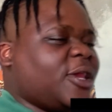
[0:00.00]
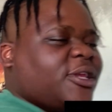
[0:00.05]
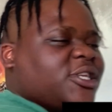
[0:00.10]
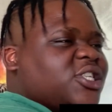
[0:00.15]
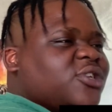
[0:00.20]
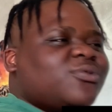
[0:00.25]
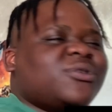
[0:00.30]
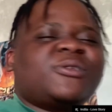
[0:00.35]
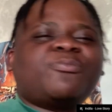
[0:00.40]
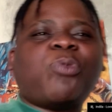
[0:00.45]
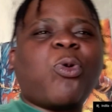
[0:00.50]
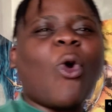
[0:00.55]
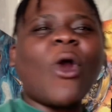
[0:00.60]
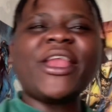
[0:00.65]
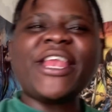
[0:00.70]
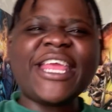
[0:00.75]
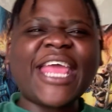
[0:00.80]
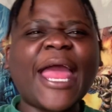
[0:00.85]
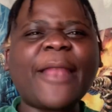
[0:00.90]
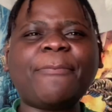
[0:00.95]
She was
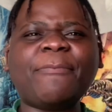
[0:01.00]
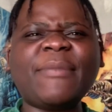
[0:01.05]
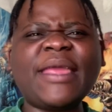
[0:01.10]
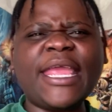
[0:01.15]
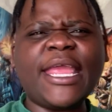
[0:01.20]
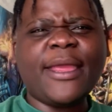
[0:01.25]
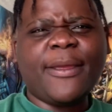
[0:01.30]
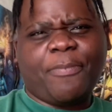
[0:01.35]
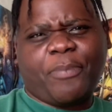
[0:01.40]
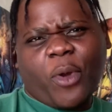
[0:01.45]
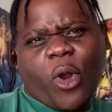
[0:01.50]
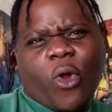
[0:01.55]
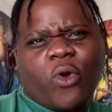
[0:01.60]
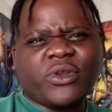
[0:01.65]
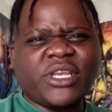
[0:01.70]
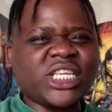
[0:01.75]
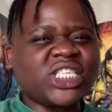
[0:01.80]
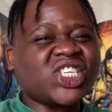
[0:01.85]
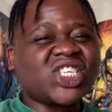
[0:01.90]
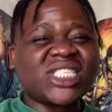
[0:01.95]
pointing at me, bro.
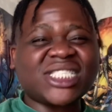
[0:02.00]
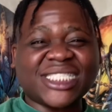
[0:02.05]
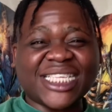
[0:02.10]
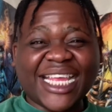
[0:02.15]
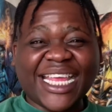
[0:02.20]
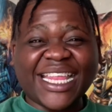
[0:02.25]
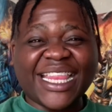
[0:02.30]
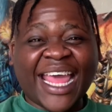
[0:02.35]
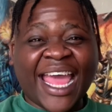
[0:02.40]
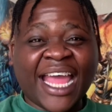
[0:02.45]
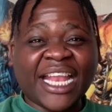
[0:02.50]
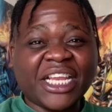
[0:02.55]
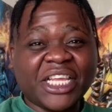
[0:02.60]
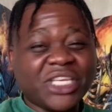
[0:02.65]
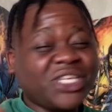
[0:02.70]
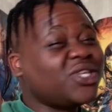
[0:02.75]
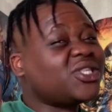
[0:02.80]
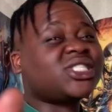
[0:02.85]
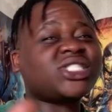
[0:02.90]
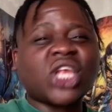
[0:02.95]
Did you see that?
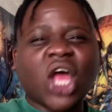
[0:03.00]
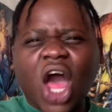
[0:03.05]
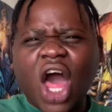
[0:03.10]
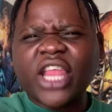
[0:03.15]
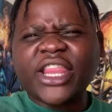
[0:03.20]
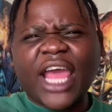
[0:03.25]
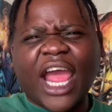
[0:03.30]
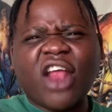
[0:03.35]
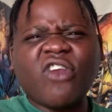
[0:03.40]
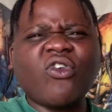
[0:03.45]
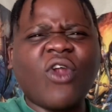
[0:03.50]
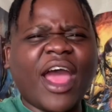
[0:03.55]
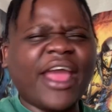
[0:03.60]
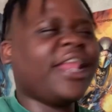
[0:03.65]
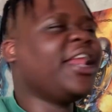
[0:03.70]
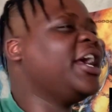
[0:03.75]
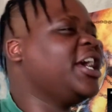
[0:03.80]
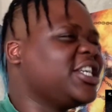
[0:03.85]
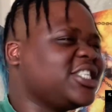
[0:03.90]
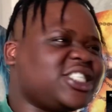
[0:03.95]
You saw that, right?
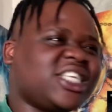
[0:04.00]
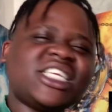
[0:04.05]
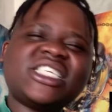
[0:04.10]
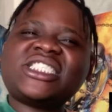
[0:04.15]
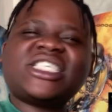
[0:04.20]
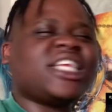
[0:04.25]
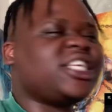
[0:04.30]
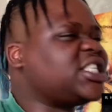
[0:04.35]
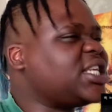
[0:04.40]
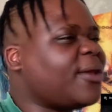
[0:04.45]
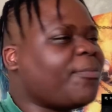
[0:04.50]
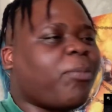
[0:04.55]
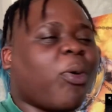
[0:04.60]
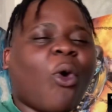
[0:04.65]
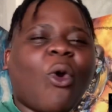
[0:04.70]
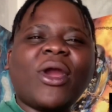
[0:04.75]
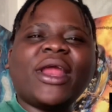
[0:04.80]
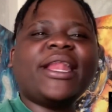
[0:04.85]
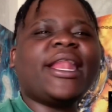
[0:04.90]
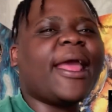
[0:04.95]
She
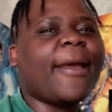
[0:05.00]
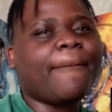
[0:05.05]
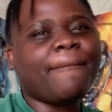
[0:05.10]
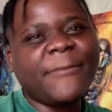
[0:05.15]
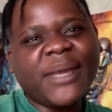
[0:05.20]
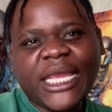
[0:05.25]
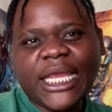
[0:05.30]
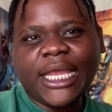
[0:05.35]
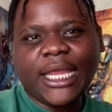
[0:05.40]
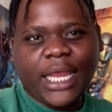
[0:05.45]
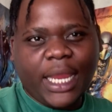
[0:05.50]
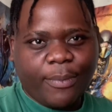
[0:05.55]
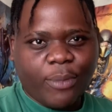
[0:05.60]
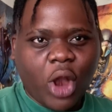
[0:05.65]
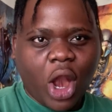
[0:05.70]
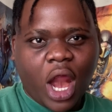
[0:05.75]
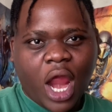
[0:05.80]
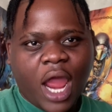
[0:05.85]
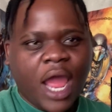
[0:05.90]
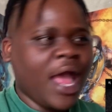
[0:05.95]
pointed at me,
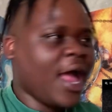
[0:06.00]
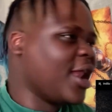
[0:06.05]
bro.